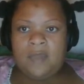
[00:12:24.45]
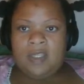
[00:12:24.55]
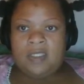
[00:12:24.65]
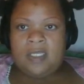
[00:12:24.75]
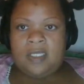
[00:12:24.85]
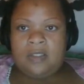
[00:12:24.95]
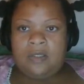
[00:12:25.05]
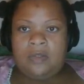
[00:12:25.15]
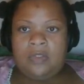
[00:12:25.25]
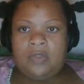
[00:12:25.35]
Status
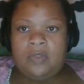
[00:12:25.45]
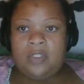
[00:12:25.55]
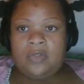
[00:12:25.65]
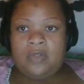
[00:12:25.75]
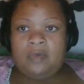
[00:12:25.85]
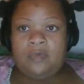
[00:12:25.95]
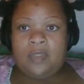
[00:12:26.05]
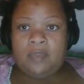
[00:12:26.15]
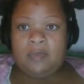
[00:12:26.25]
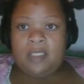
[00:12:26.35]
code 200,
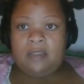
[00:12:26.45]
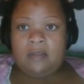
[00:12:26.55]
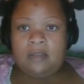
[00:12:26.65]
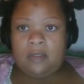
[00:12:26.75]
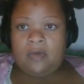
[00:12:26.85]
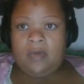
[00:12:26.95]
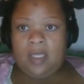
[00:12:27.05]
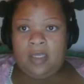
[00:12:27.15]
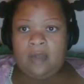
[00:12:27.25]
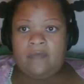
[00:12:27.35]
which means
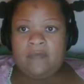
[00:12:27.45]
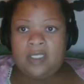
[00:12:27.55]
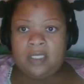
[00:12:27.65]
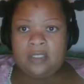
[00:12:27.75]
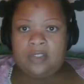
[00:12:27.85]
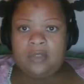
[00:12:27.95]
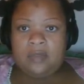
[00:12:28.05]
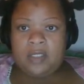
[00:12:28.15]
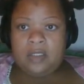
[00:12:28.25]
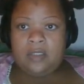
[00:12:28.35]
okay. Status
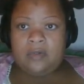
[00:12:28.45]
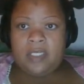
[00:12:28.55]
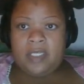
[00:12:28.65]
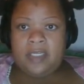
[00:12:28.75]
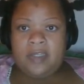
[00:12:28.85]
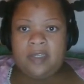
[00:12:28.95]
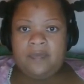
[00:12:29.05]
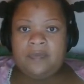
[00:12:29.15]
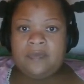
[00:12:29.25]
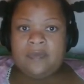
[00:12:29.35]
description, okay.
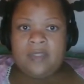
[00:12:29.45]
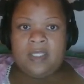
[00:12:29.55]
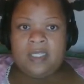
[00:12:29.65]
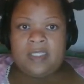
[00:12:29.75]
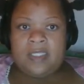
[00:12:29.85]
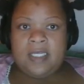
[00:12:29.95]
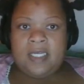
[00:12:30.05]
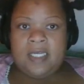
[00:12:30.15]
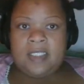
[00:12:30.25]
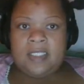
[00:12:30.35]
Has a
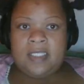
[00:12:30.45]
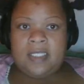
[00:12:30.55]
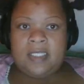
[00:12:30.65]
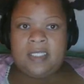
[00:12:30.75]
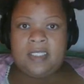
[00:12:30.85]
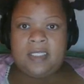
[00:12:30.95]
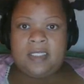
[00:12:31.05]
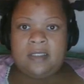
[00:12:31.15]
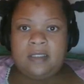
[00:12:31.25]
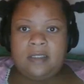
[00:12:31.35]

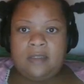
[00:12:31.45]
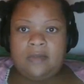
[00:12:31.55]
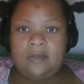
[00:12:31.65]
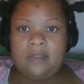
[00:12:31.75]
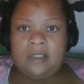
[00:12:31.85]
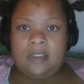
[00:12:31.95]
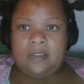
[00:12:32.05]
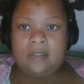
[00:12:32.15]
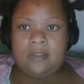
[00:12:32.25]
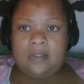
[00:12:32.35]
content,
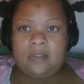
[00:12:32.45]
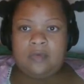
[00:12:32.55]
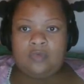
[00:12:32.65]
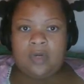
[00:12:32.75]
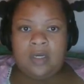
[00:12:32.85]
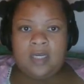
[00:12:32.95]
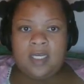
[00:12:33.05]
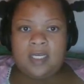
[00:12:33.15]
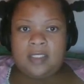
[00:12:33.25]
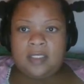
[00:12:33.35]
raw
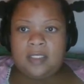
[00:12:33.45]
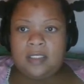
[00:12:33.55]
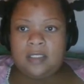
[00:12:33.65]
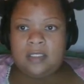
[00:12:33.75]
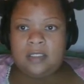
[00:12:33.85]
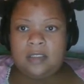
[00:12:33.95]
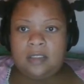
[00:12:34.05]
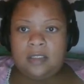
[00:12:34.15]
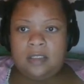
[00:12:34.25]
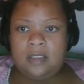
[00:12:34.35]

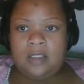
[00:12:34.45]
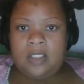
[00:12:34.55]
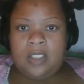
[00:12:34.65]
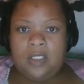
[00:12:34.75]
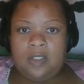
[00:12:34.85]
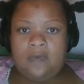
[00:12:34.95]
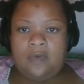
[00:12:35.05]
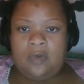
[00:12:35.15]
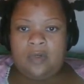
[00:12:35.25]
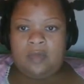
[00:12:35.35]
content,
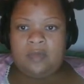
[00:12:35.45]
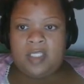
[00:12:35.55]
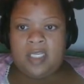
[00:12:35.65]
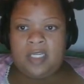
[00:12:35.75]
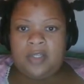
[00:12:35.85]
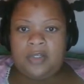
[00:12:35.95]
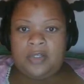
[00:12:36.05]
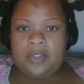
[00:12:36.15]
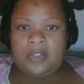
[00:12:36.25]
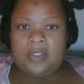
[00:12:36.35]
forms,
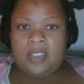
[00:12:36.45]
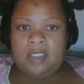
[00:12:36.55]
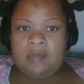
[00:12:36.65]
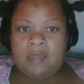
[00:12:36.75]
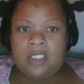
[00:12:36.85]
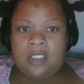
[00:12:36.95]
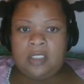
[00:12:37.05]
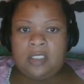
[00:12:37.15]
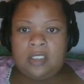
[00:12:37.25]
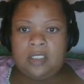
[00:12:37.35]
headers,
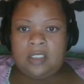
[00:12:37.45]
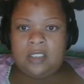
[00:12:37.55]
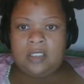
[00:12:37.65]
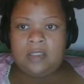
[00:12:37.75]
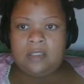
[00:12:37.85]
images,